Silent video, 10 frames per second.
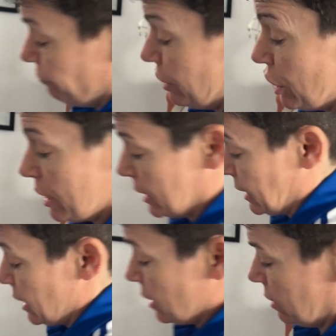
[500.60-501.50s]

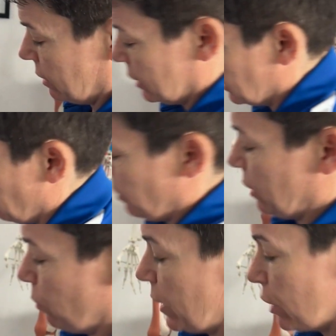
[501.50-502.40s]
rigidity is
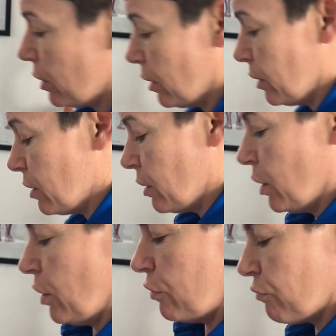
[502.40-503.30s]
something we could
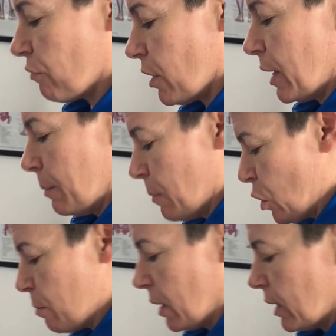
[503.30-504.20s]
try and
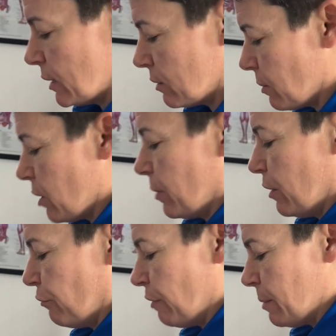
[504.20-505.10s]
mobilize as well in a
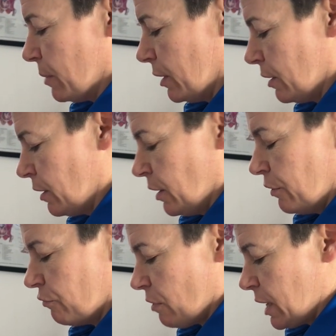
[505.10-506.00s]
treatment.
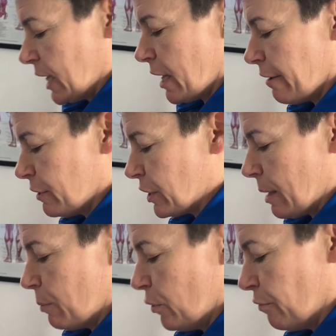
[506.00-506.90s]
Try and encourage
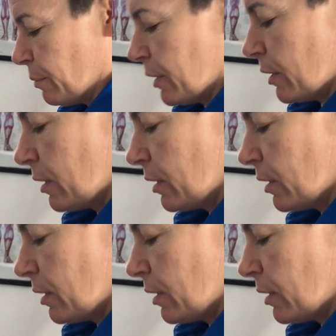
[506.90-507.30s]
that movement.